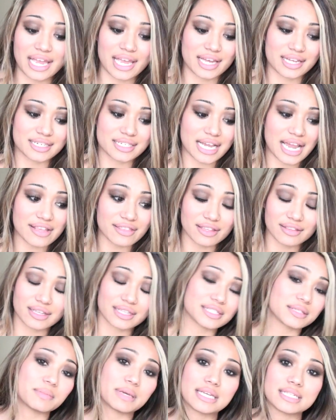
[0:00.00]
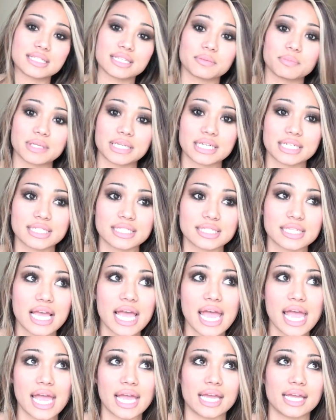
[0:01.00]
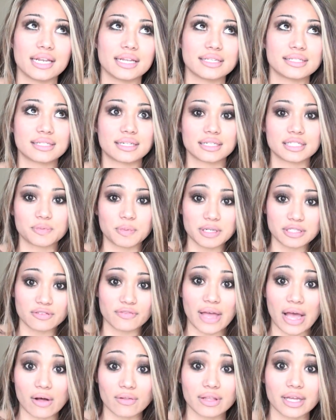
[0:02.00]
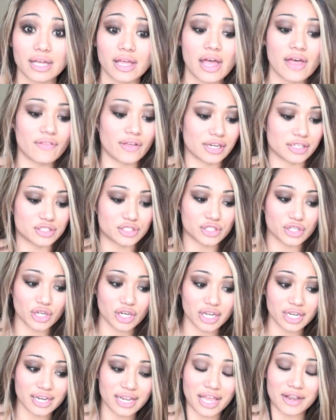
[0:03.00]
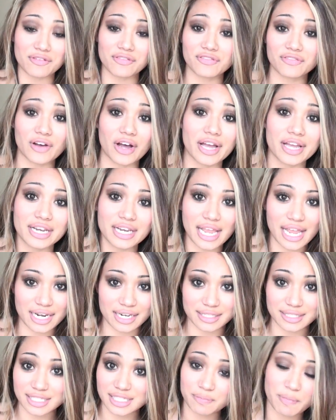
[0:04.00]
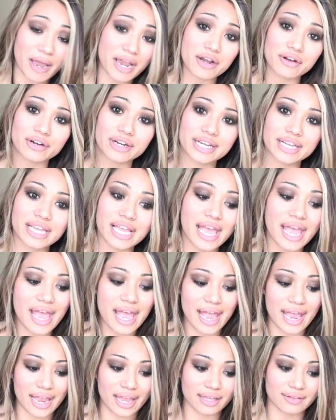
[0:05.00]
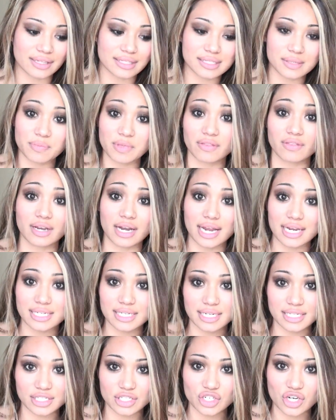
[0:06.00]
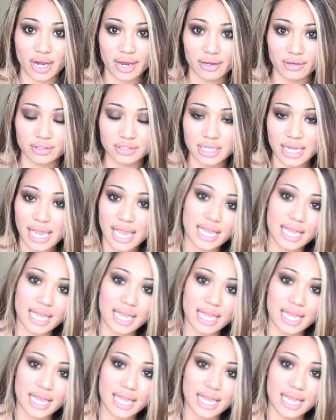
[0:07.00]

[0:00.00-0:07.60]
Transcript: And I think that's amazing because it is an expressive outlet that is good and fun and inspiring. And that's something that I did as a child.